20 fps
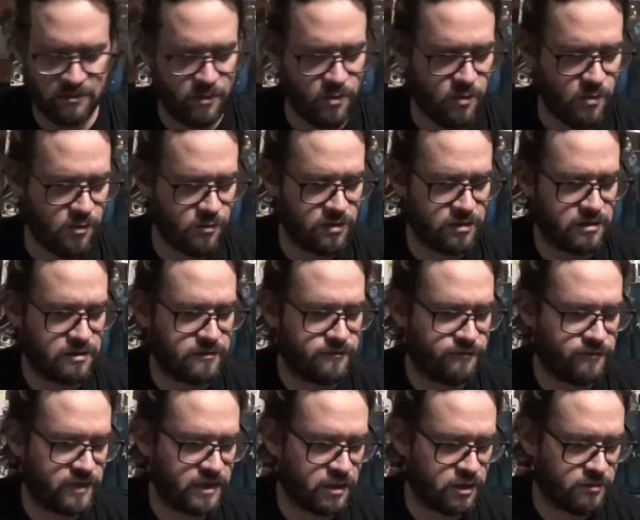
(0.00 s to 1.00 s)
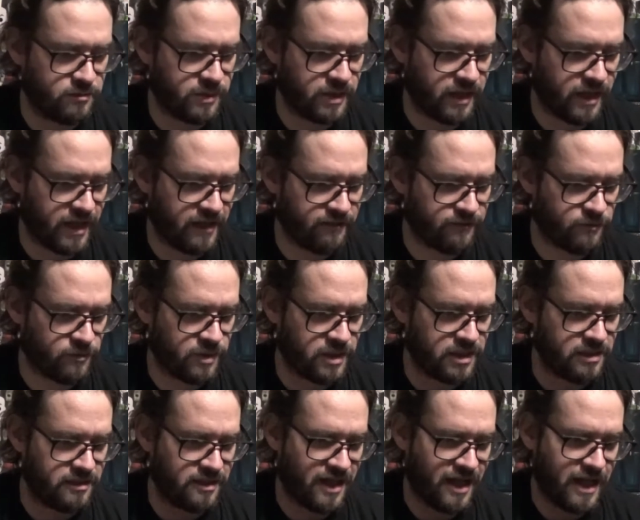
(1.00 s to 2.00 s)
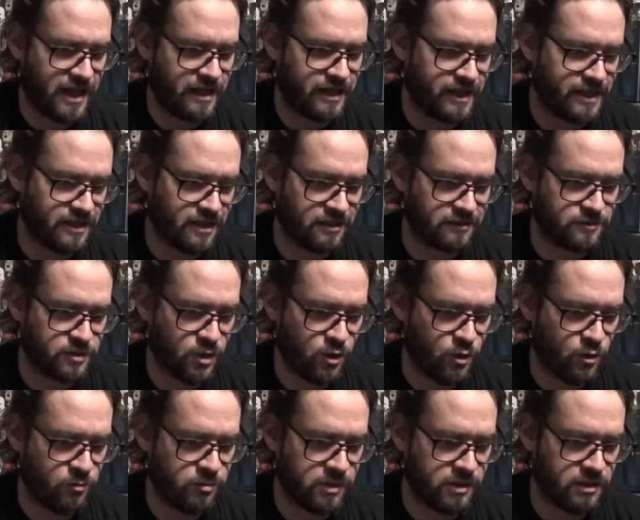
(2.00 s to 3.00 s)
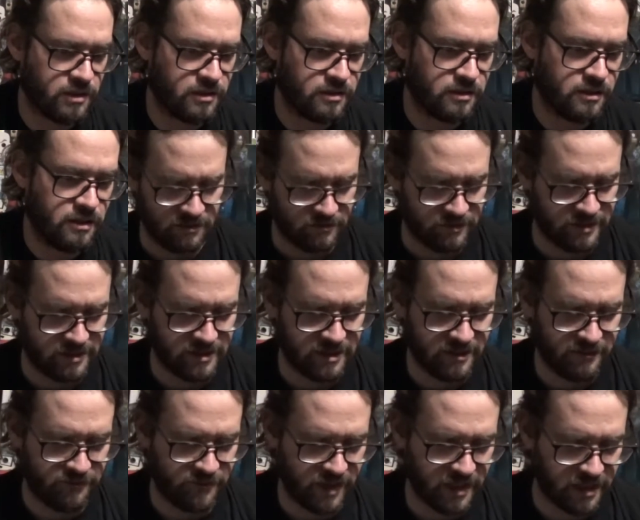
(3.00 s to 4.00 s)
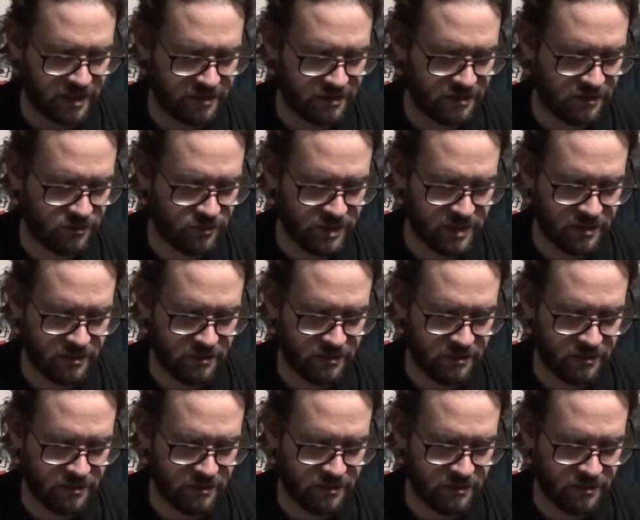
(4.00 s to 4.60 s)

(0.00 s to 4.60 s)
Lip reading: horror film every day in October. Let's see if I could do it.